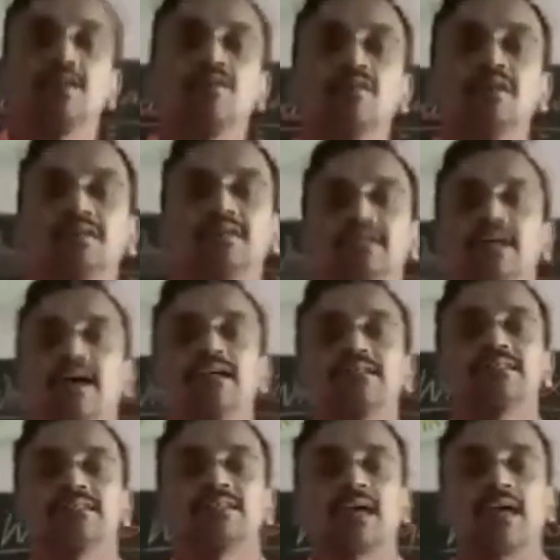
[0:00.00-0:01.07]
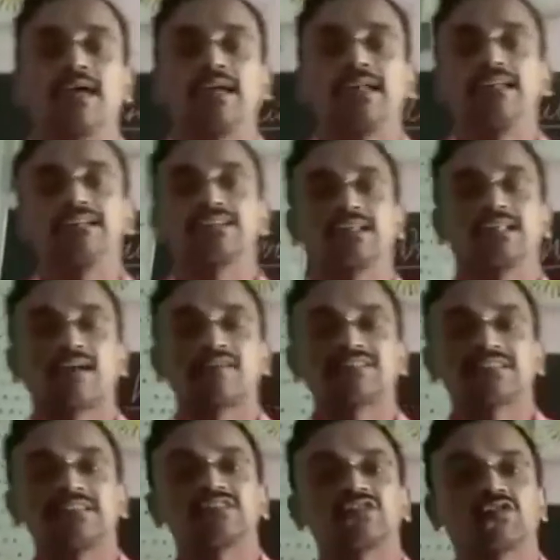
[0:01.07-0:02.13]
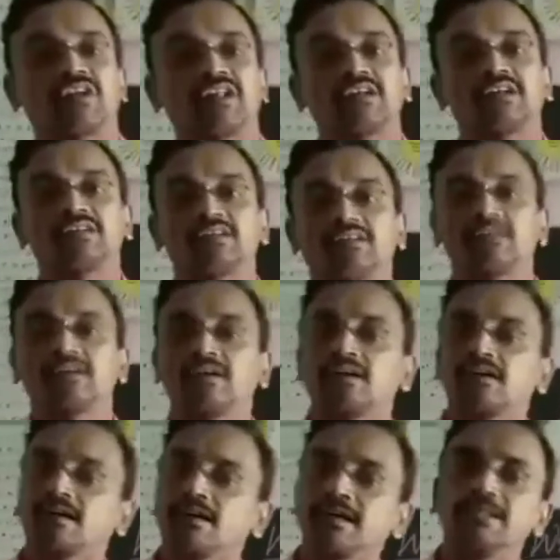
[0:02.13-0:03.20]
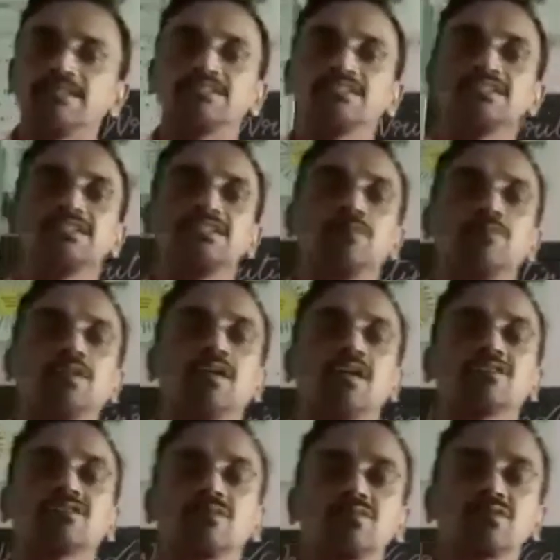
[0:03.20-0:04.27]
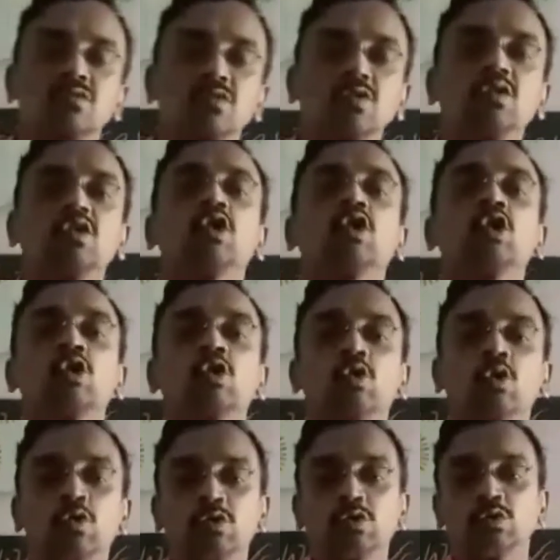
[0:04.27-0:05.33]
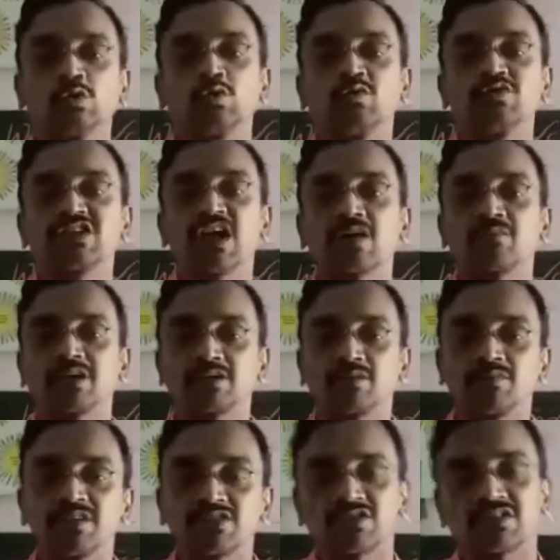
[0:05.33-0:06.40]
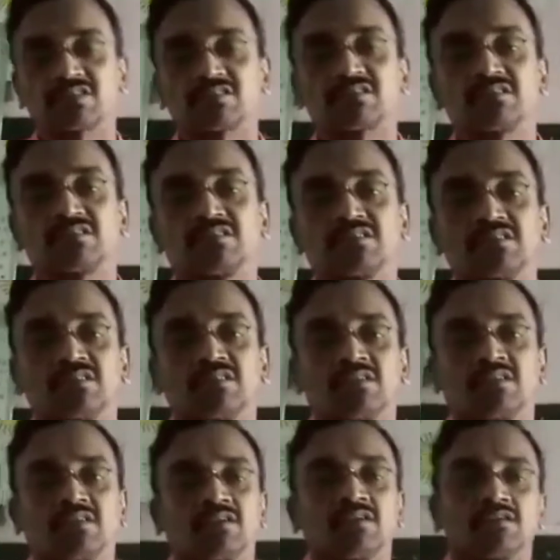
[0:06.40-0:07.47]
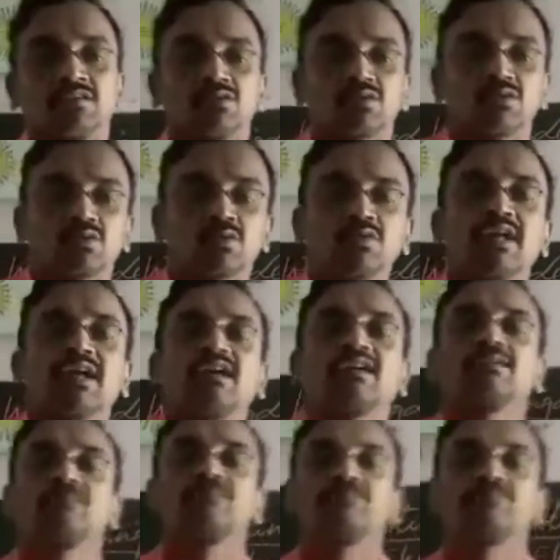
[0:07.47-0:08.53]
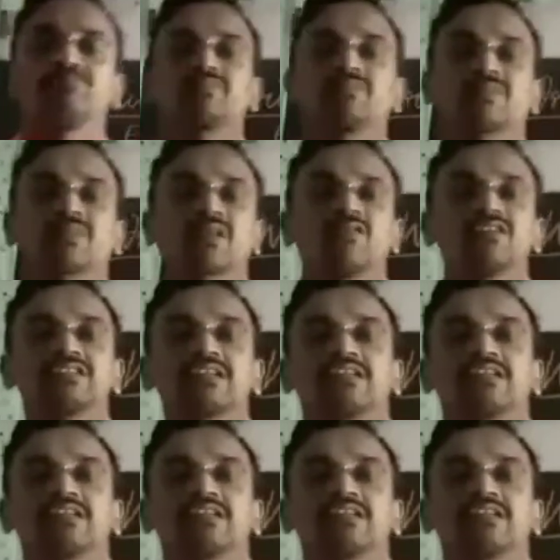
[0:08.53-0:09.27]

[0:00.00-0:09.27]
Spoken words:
working as English and Life Skills Trainer in GTWAS School, Koyyuru, Visakhapatnam district. Today we shall